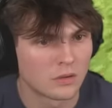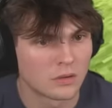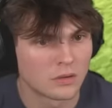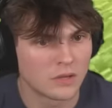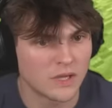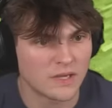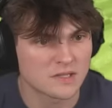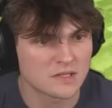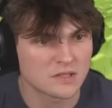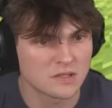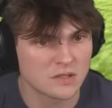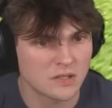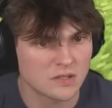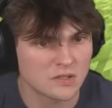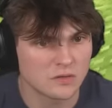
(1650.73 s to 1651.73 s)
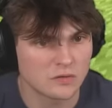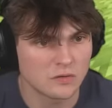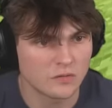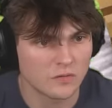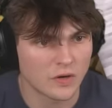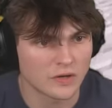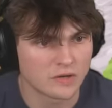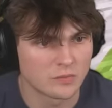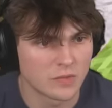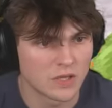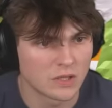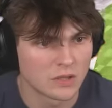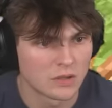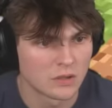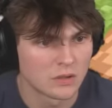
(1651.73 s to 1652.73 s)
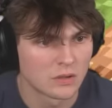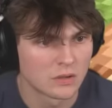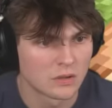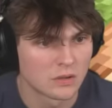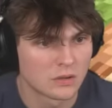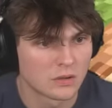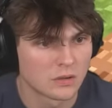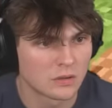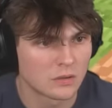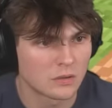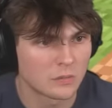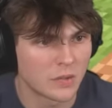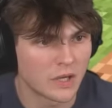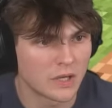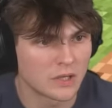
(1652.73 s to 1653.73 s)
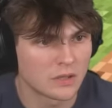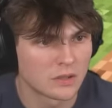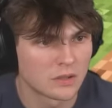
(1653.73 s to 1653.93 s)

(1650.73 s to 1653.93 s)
Yes, yes, you do frighten me. Goodbye.